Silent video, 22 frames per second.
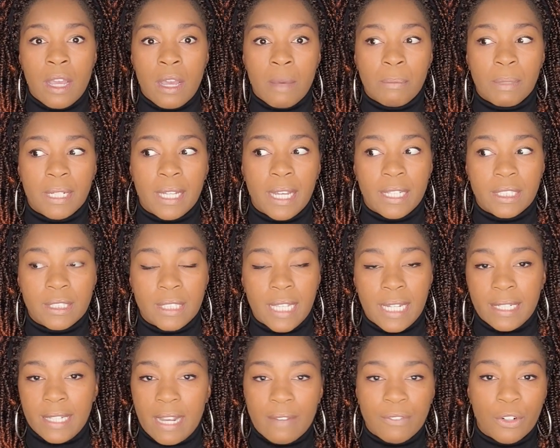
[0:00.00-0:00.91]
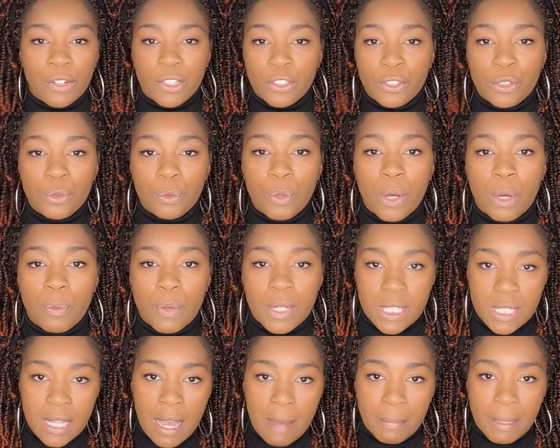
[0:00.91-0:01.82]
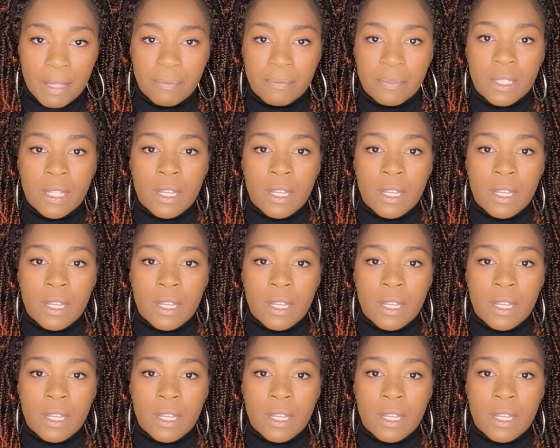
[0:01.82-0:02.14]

because they never knew what was coming.